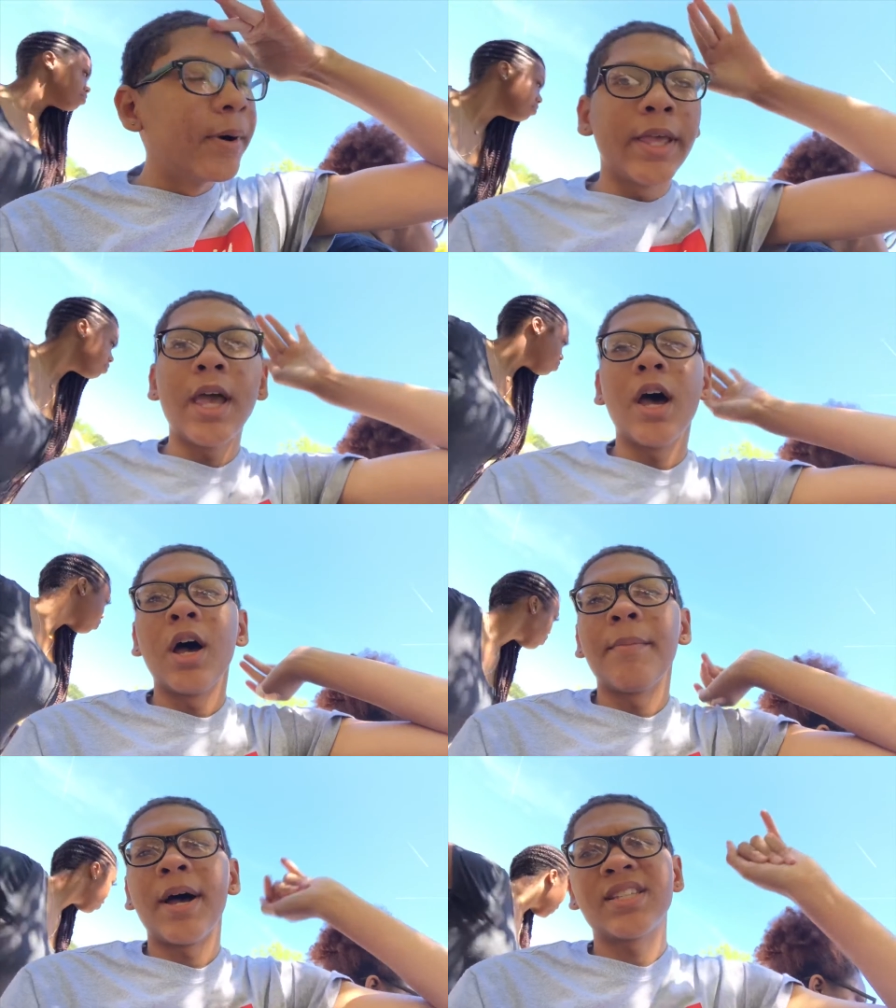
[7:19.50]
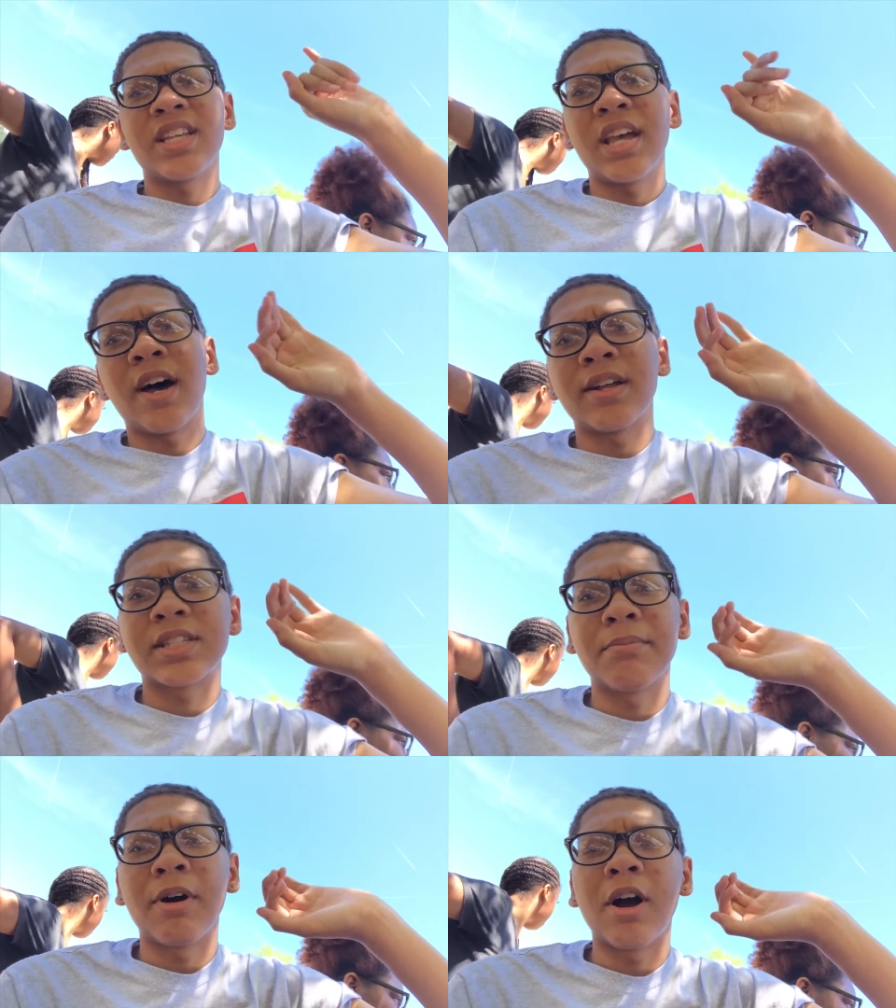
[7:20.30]
But yeah, I'll see y'all
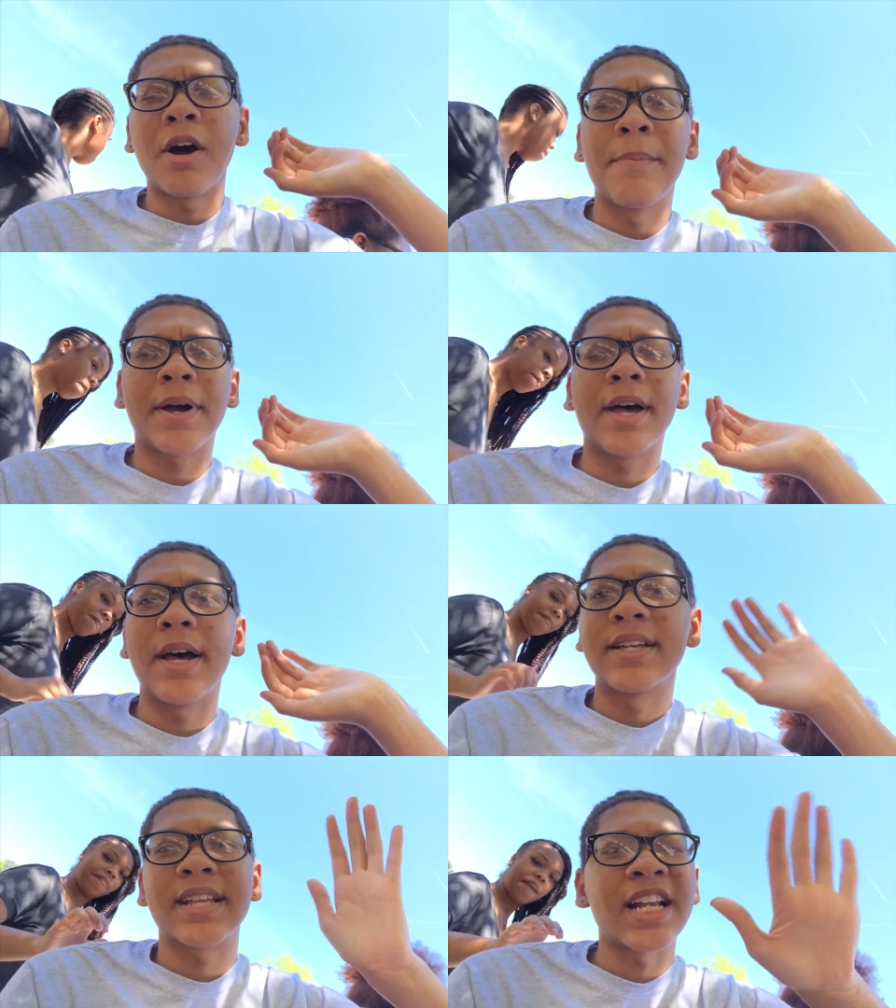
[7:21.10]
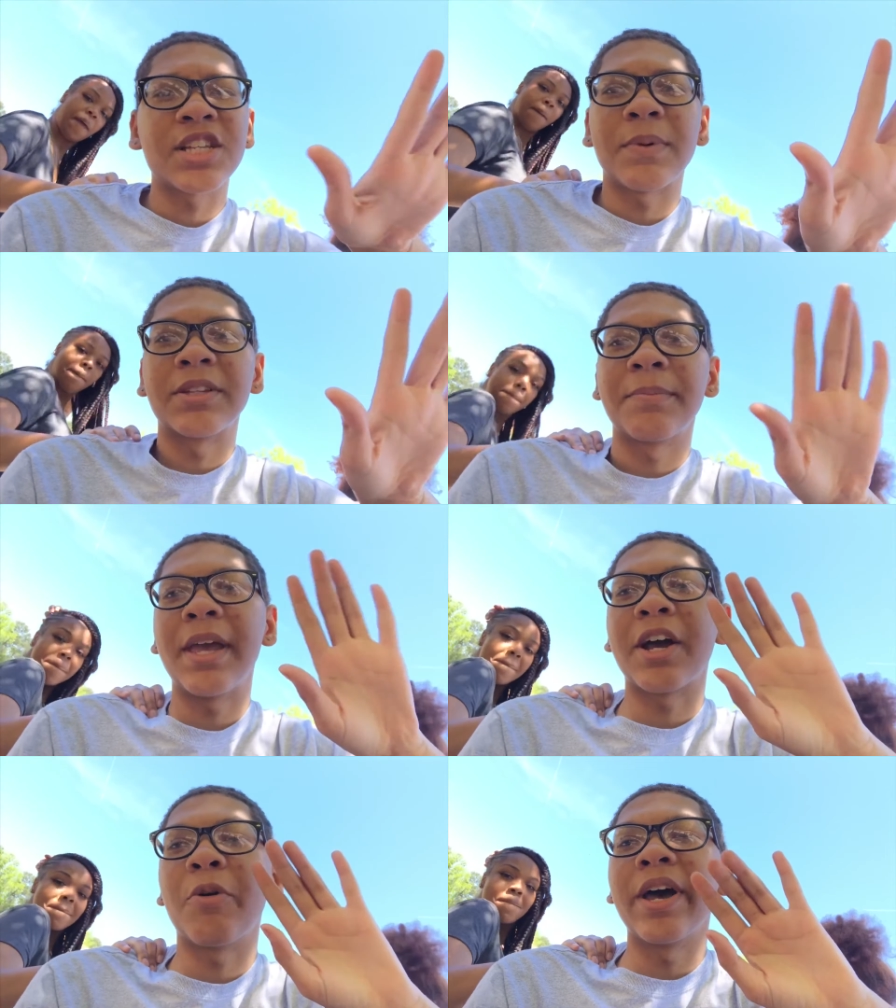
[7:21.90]
tomorrow because I just want to
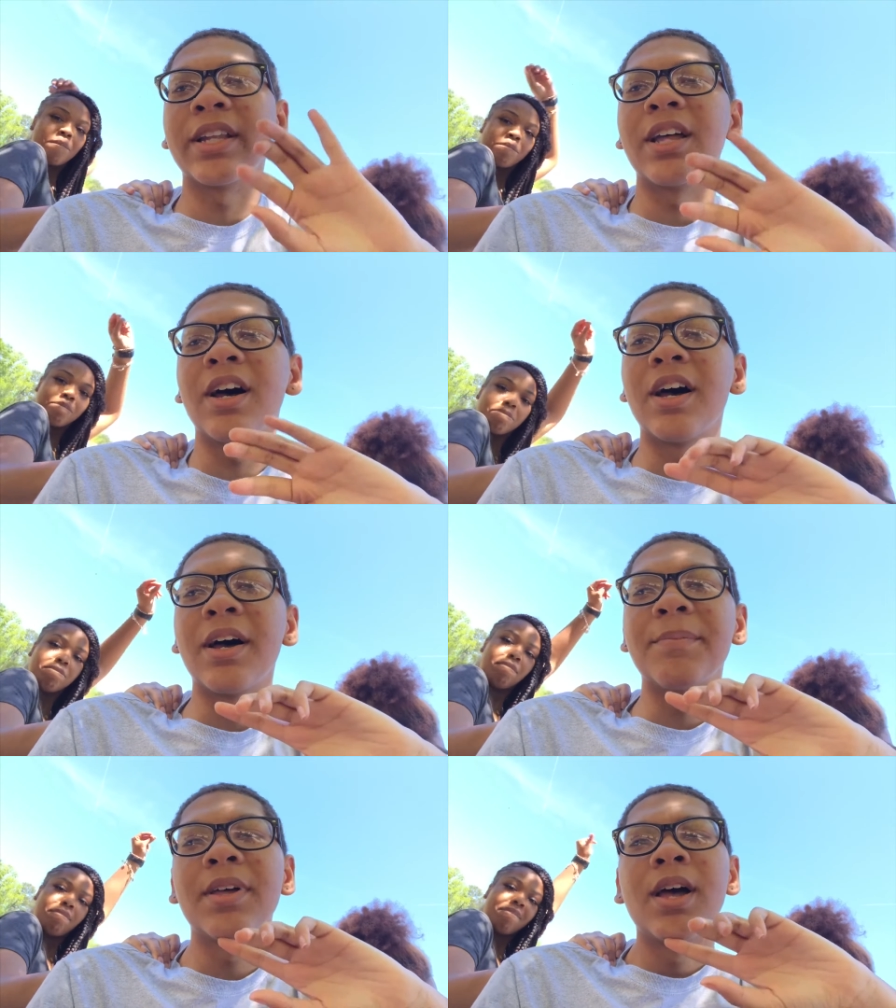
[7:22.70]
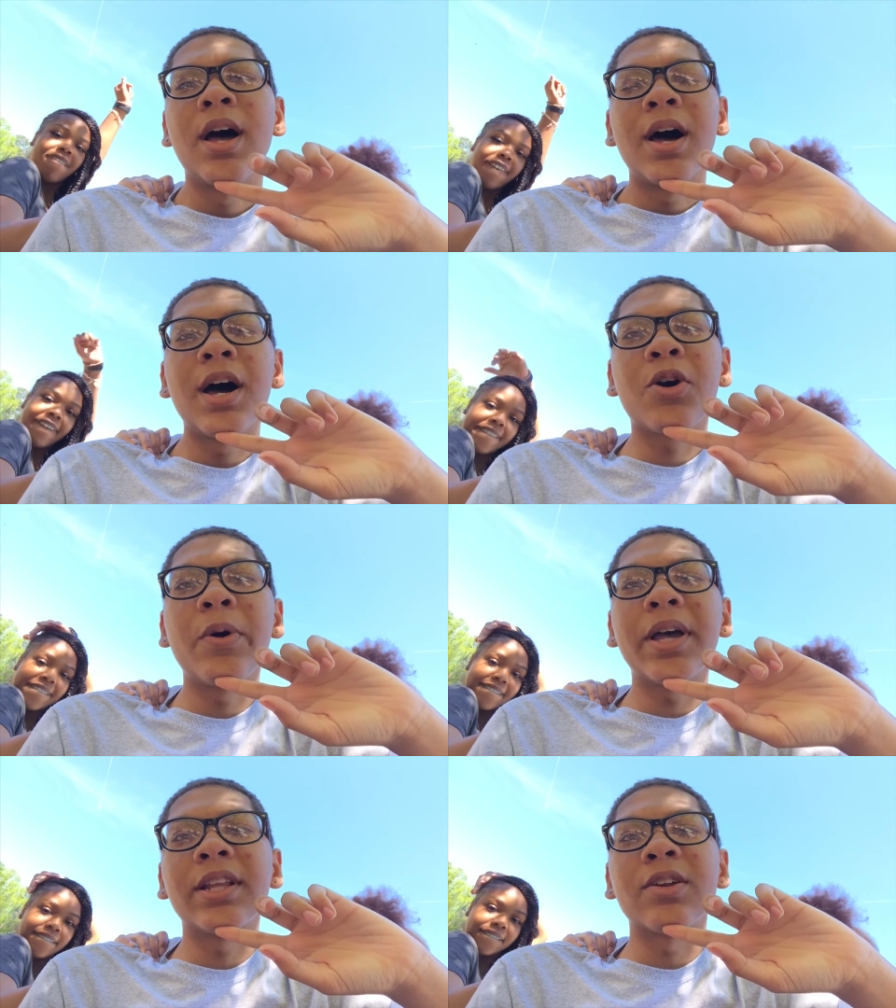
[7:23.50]
be a quick
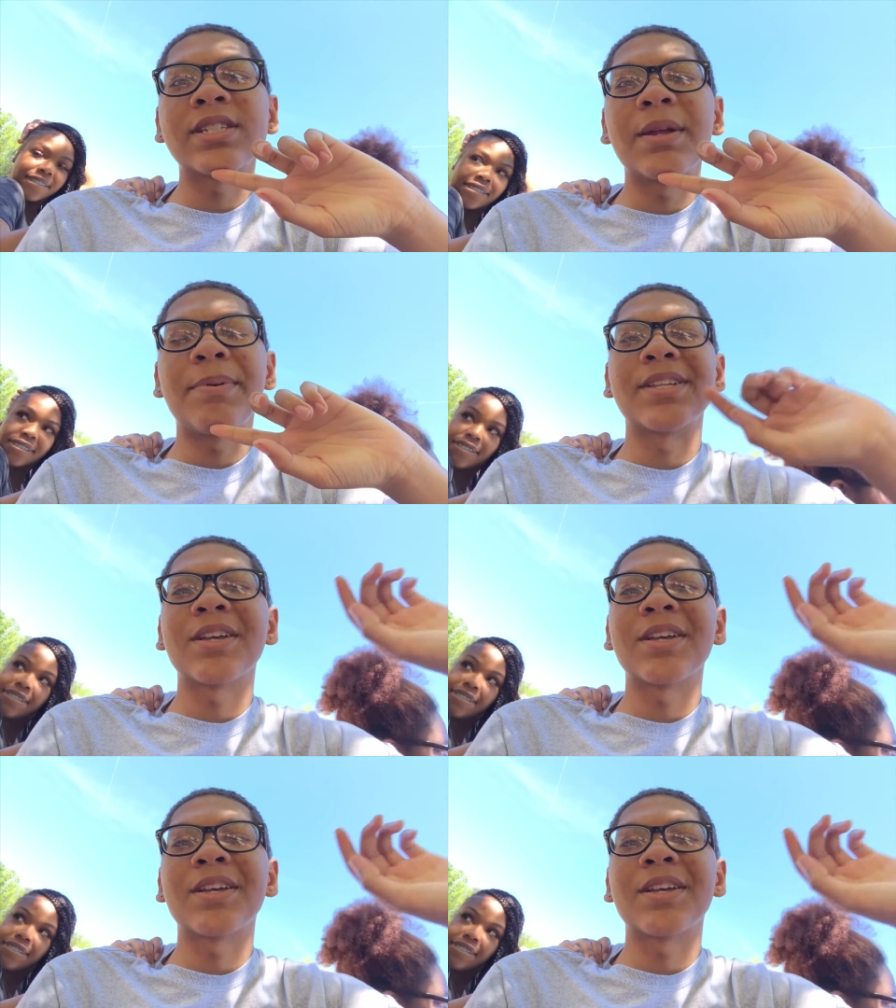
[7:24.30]
little snippet.